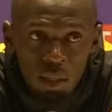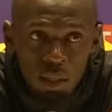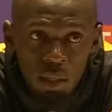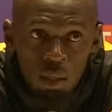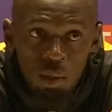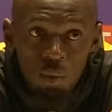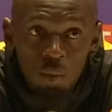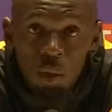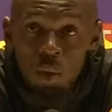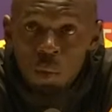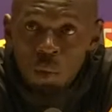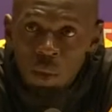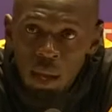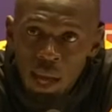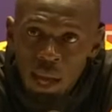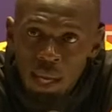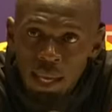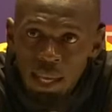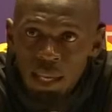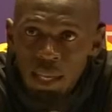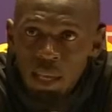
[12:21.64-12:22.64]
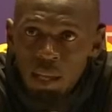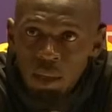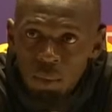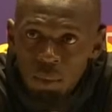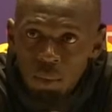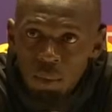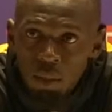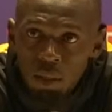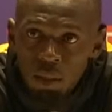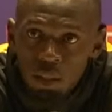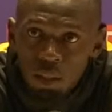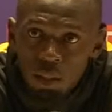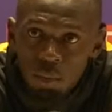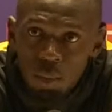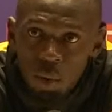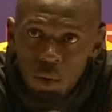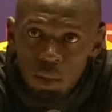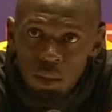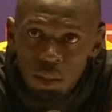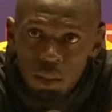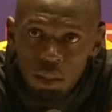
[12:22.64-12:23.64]
in what way I can help the
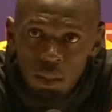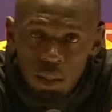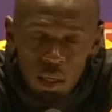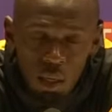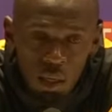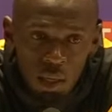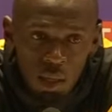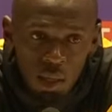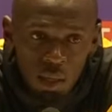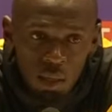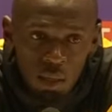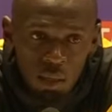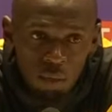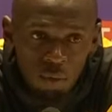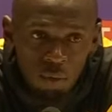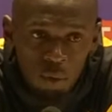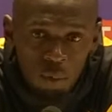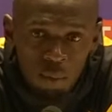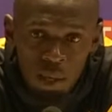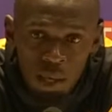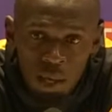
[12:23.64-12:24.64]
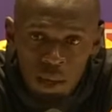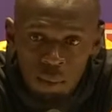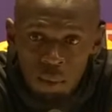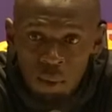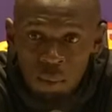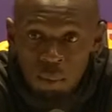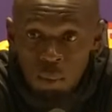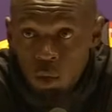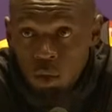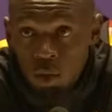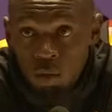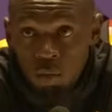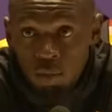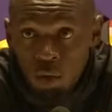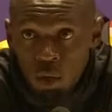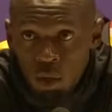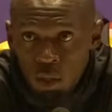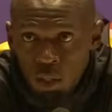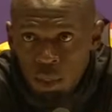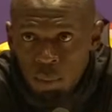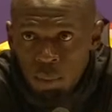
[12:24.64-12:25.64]
sport. And for me, I'm looking
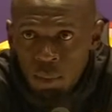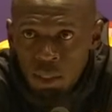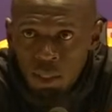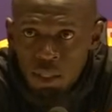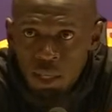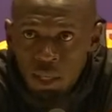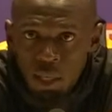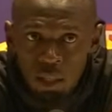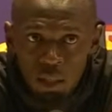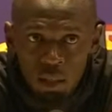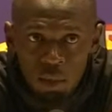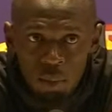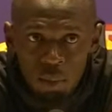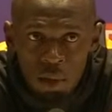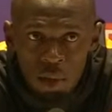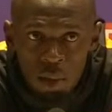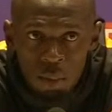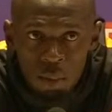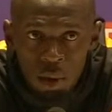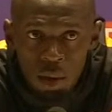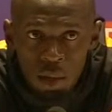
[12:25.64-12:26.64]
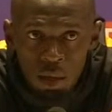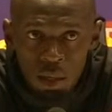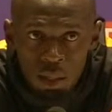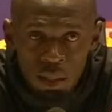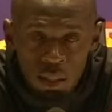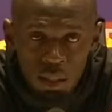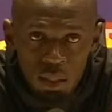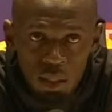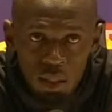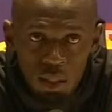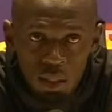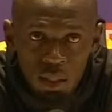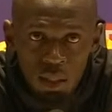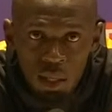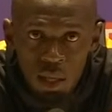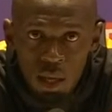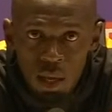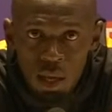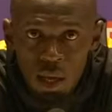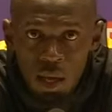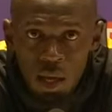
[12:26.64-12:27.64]
forward and I'm excited to be a part of this because
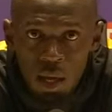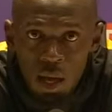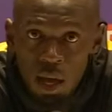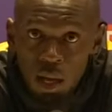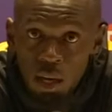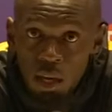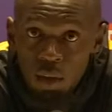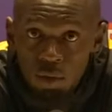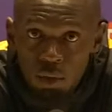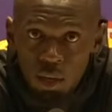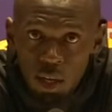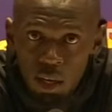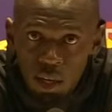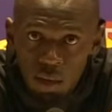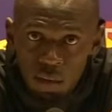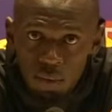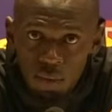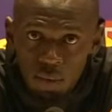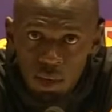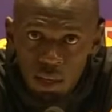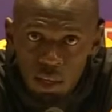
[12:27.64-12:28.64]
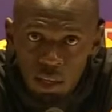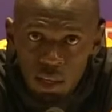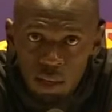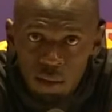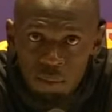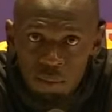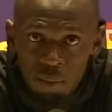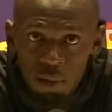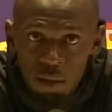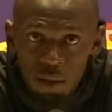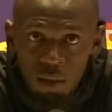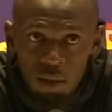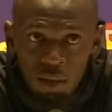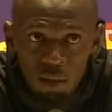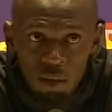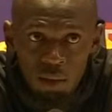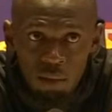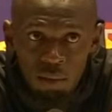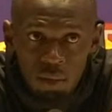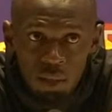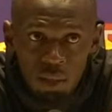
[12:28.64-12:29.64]
I love track and field. It gave me
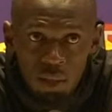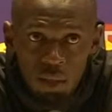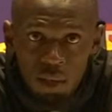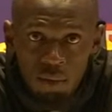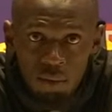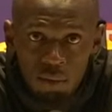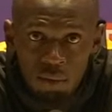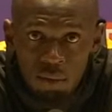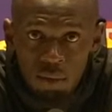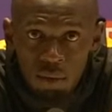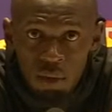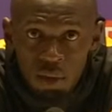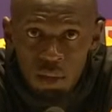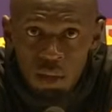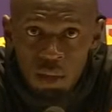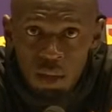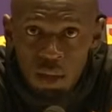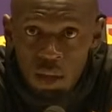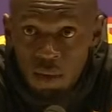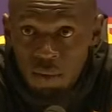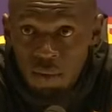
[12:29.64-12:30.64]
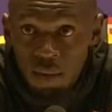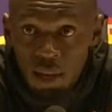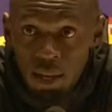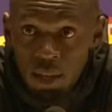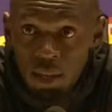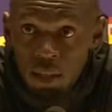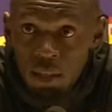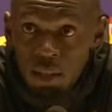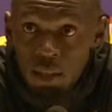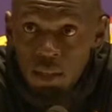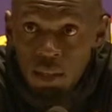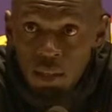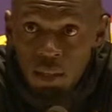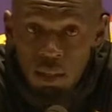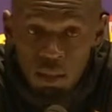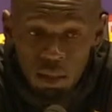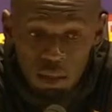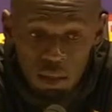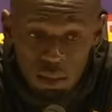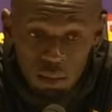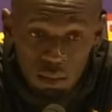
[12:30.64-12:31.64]
everything I've had,
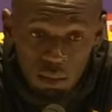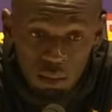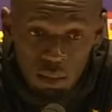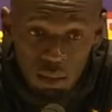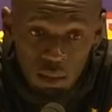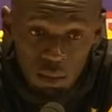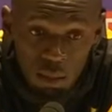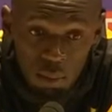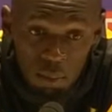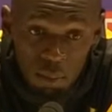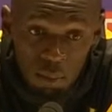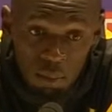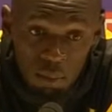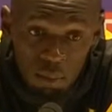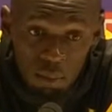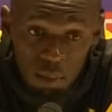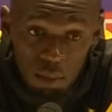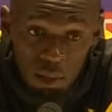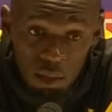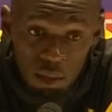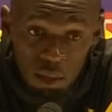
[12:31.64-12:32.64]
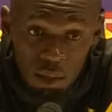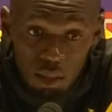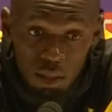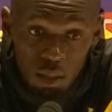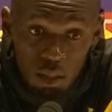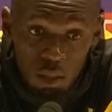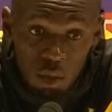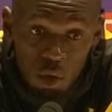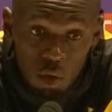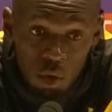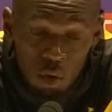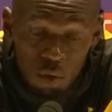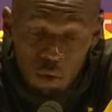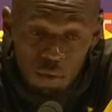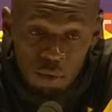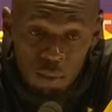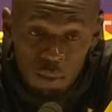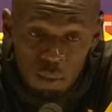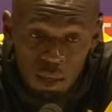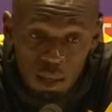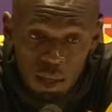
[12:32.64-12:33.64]
and so
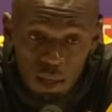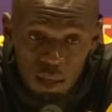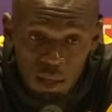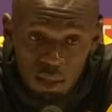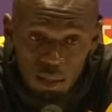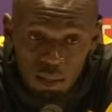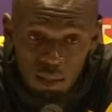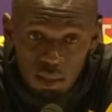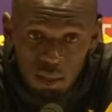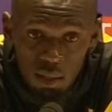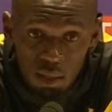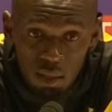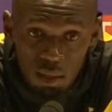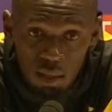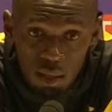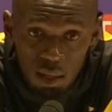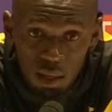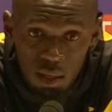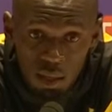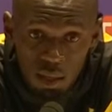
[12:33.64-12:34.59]
for me it's